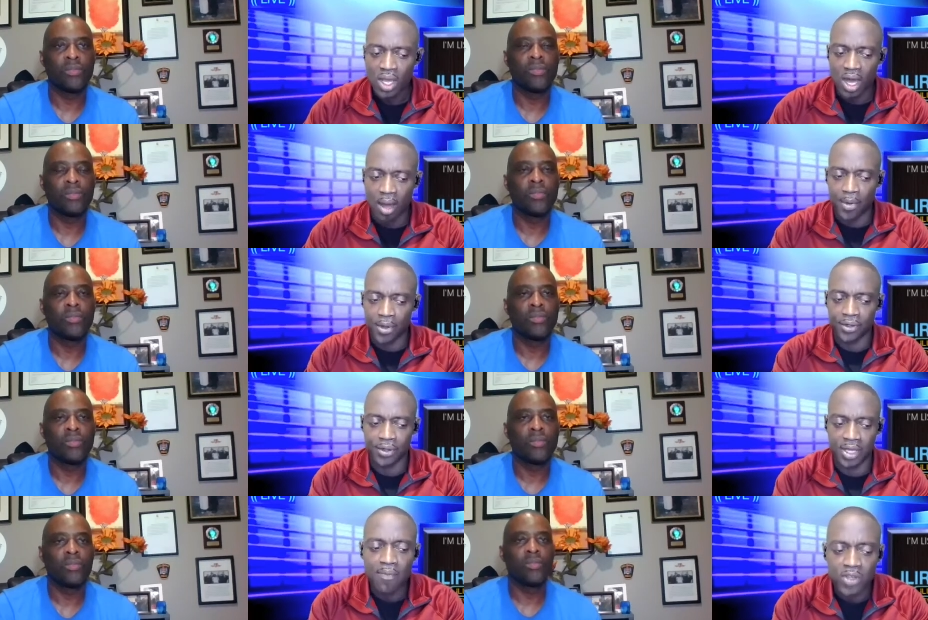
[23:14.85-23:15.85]
Speaker 1: I'm going
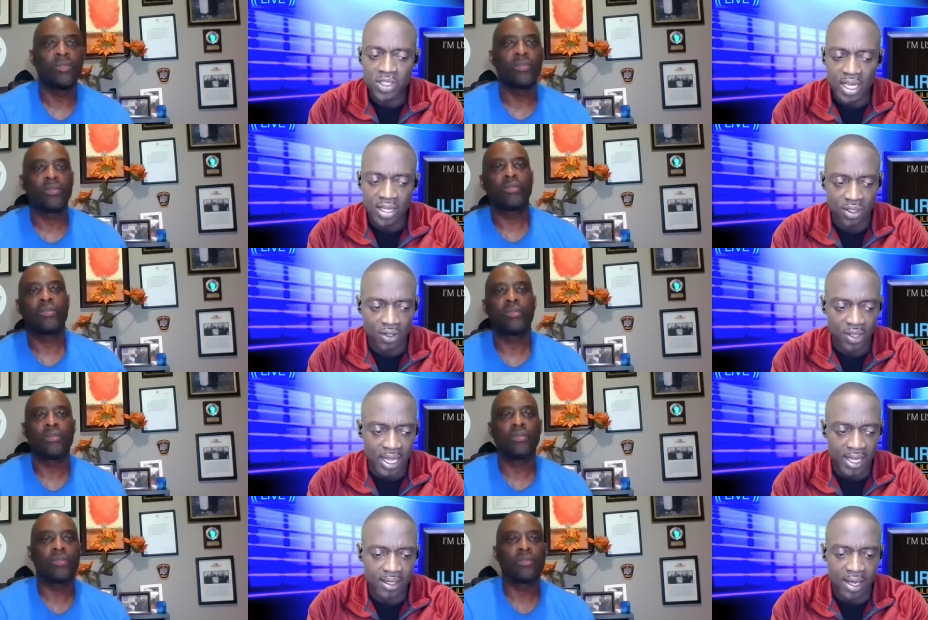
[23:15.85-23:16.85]
to emphasize on
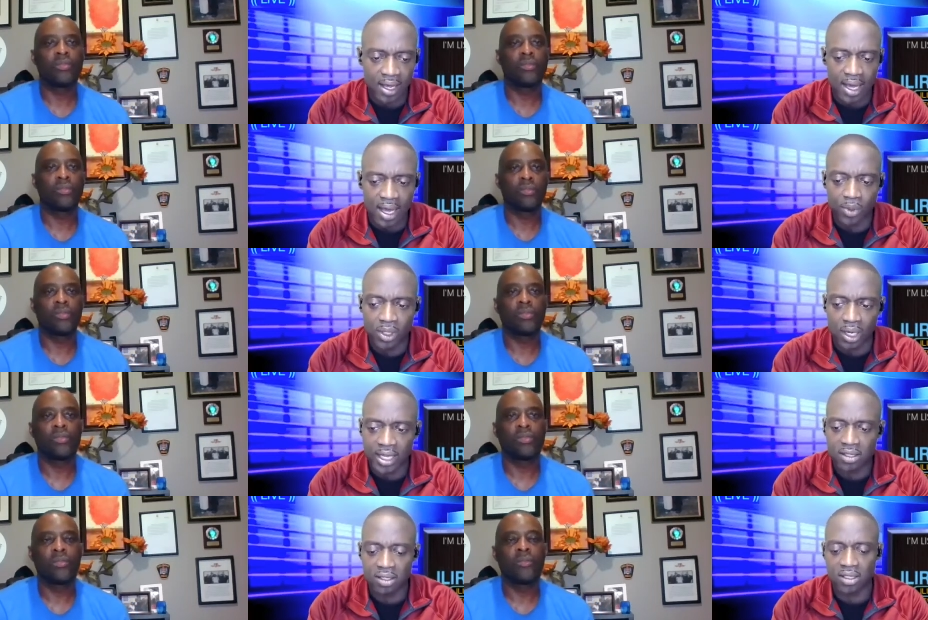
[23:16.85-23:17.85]
that. I would
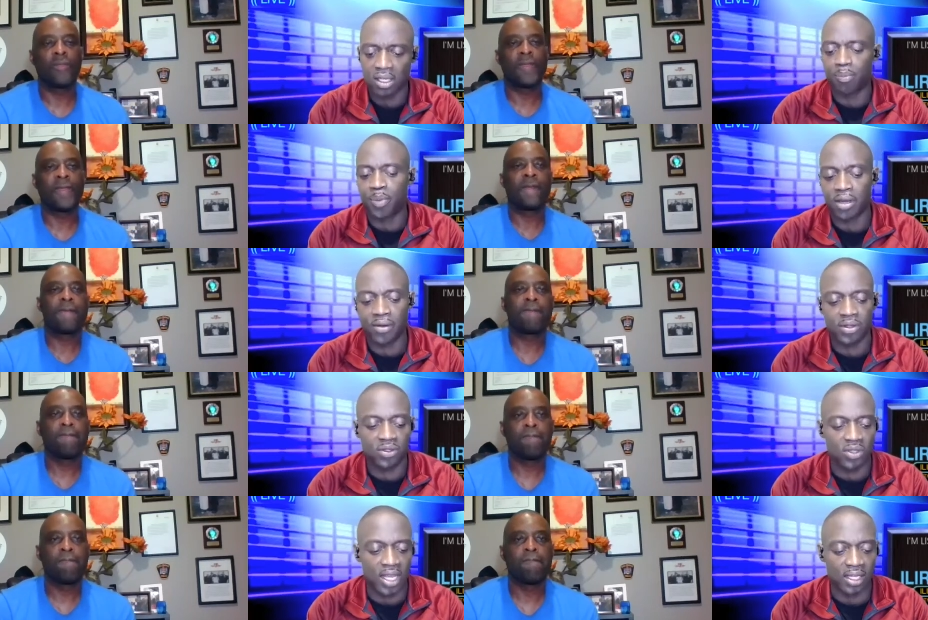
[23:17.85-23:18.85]
like to tell
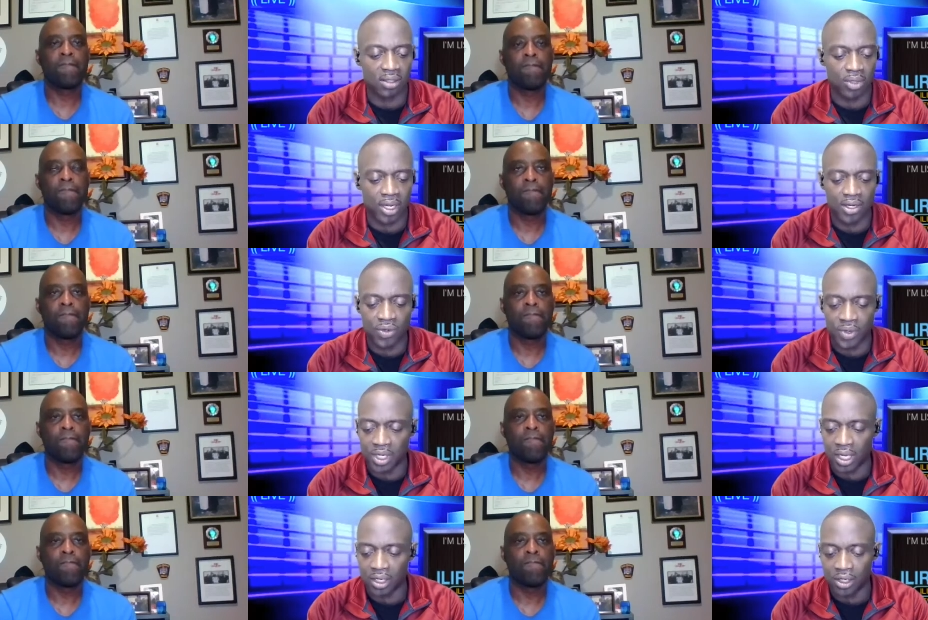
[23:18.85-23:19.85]
parents that when I do
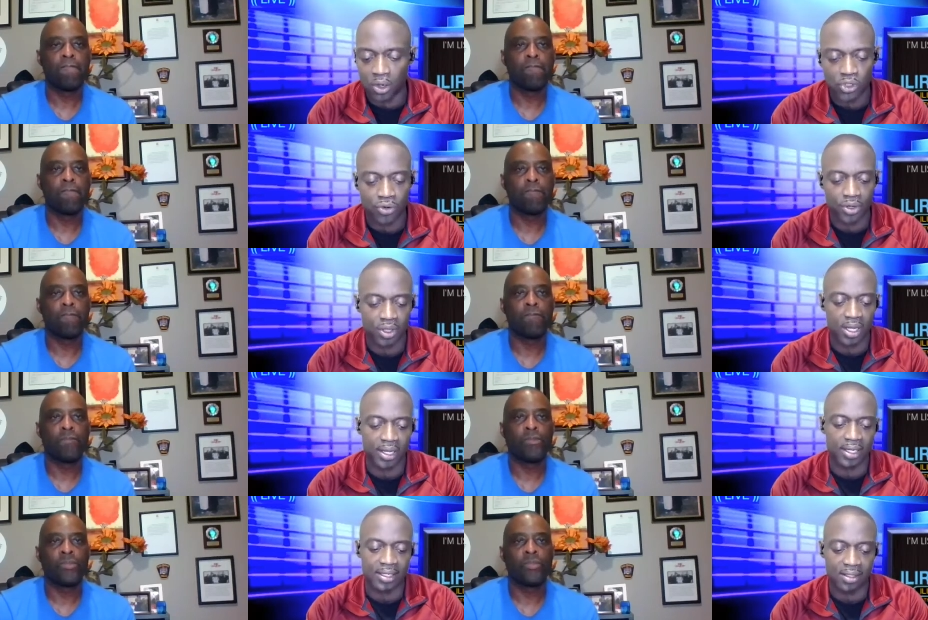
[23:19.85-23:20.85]
any kind of coaching or anything
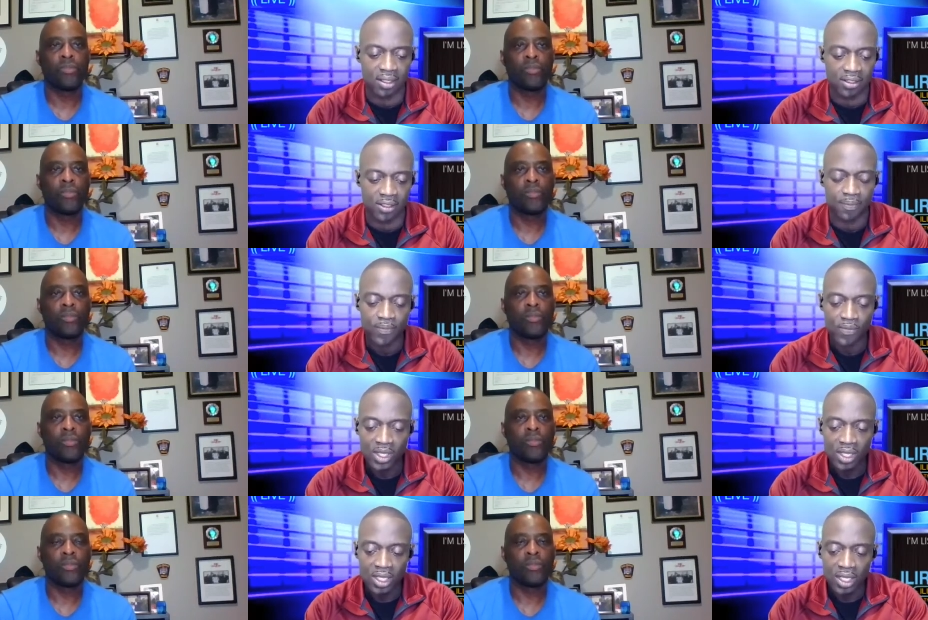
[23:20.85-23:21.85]
like that, I say, listen,
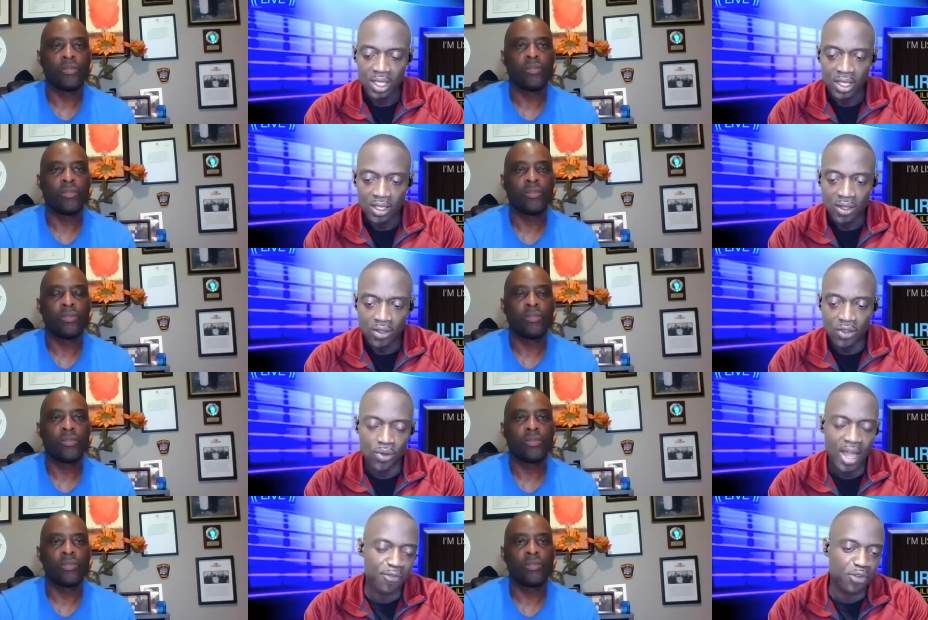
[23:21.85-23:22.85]

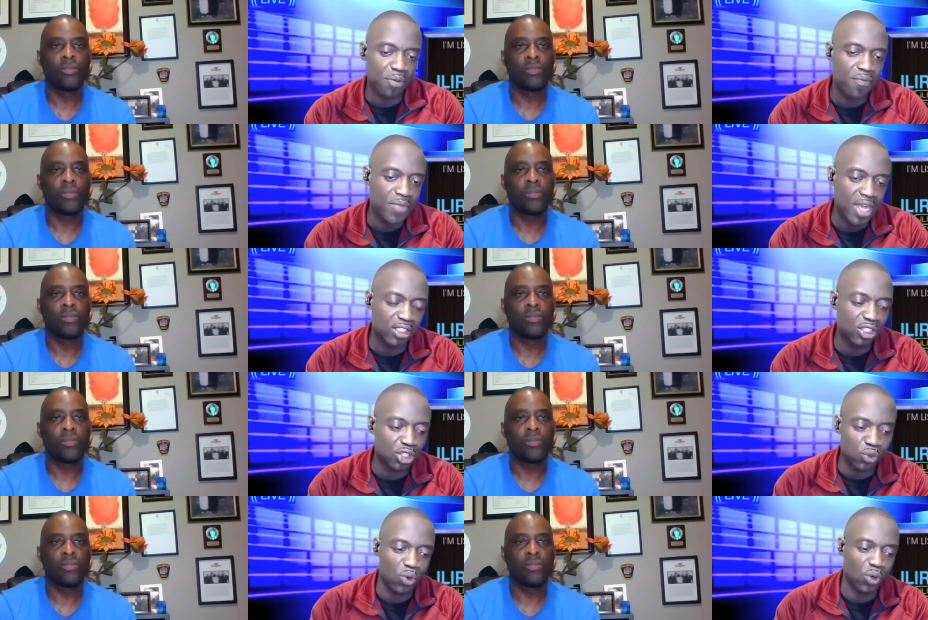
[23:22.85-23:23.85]
you have to make
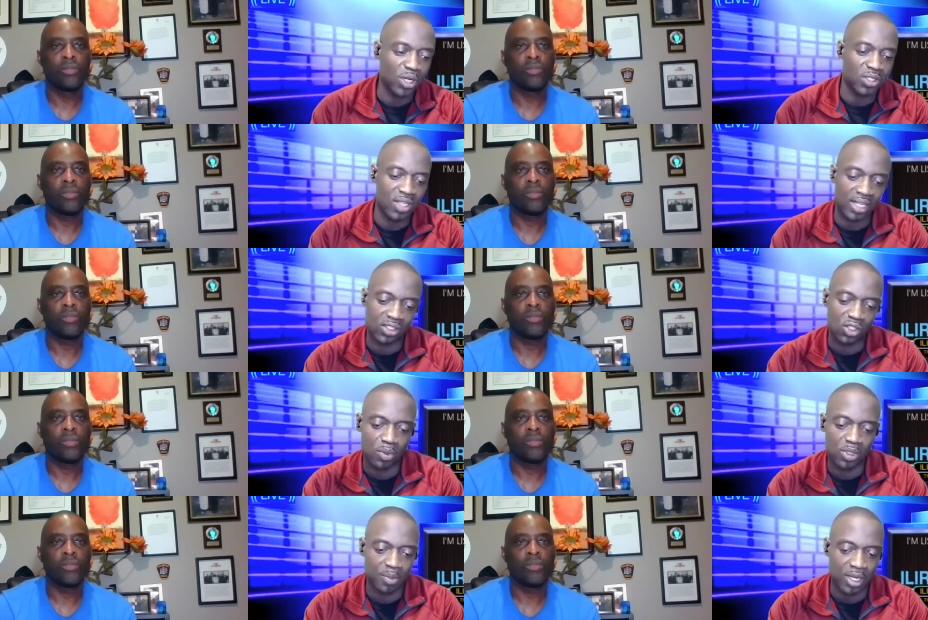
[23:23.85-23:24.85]
sure it's not
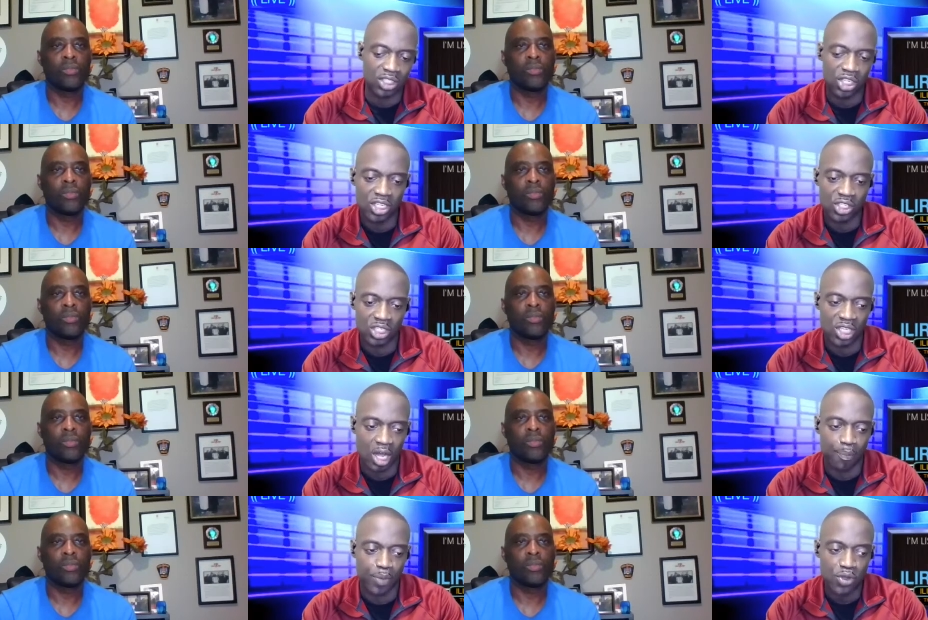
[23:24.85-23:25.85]
so much about changing things
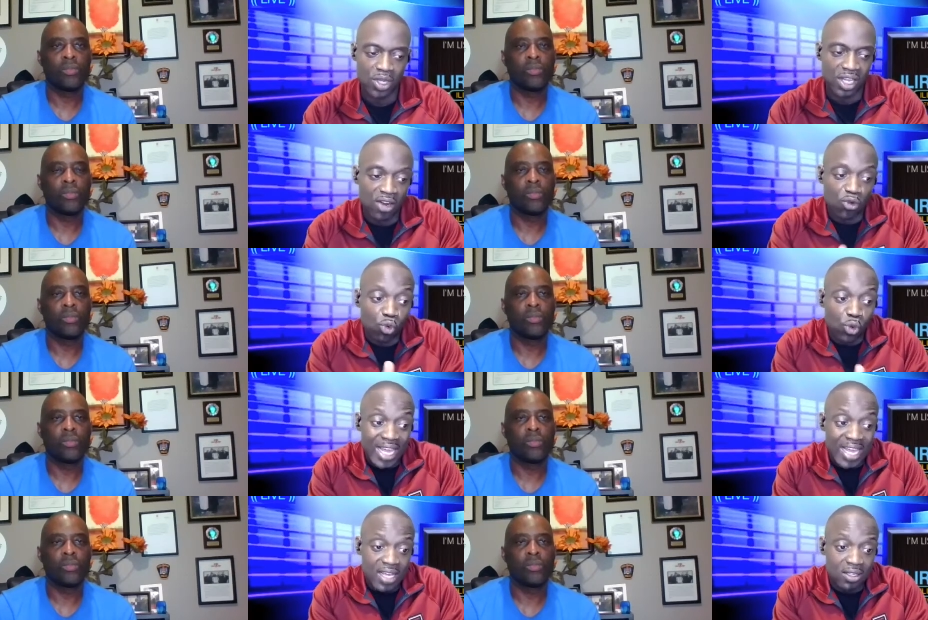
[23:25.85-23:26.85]
up, but you cannot
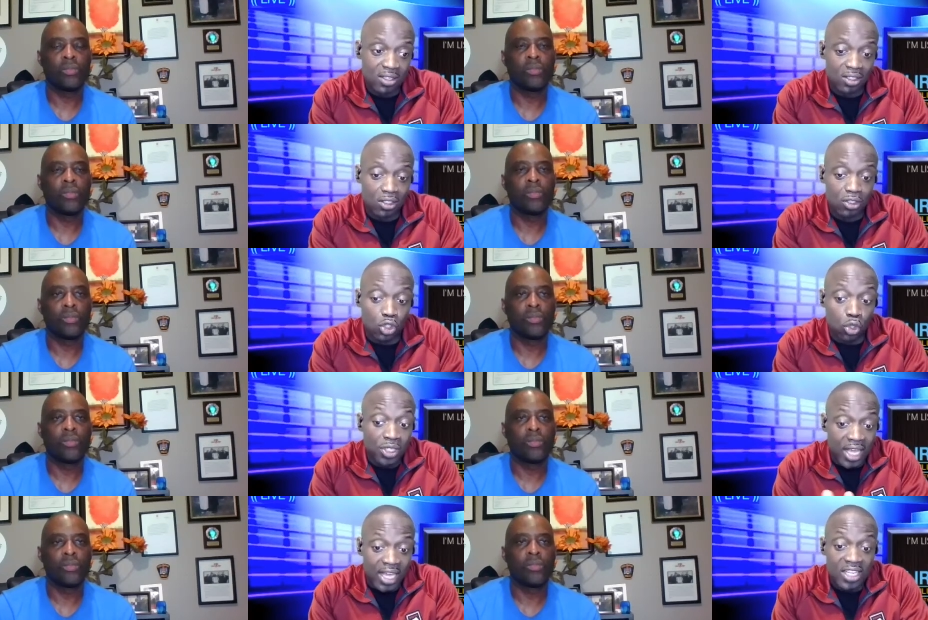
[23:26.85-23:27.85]
raise
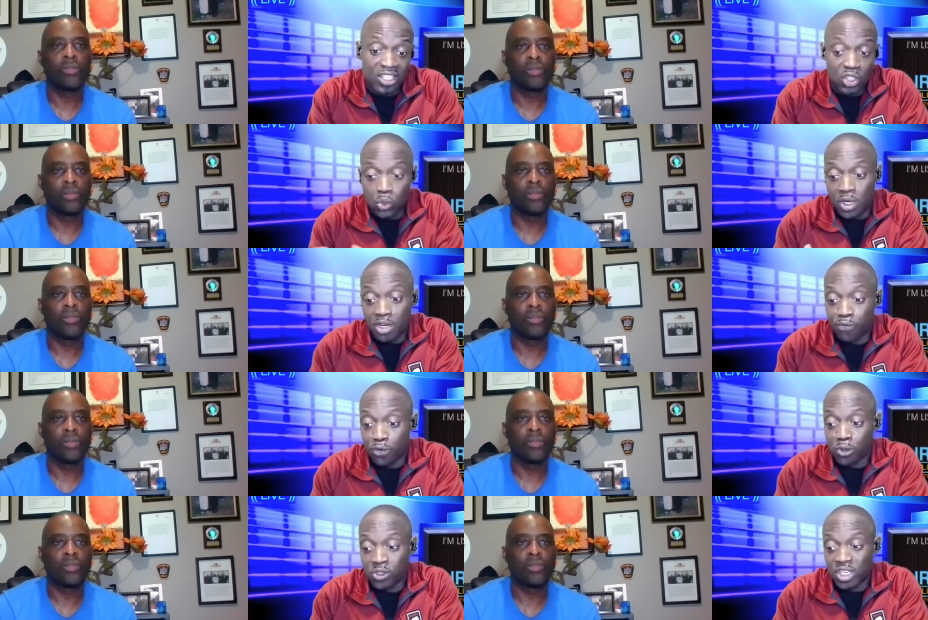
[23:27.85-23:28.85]
today's
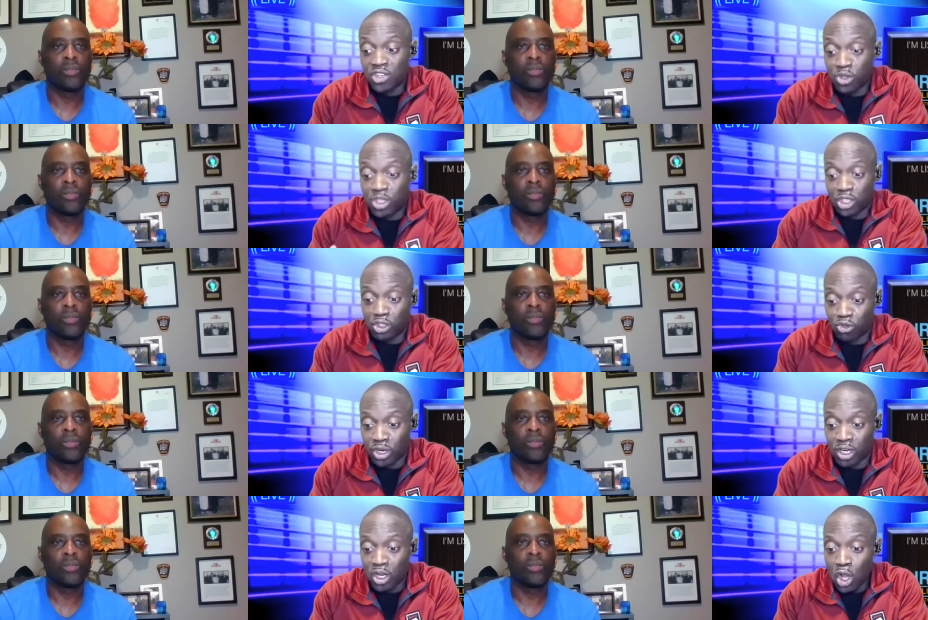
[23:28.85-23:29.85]
21st century children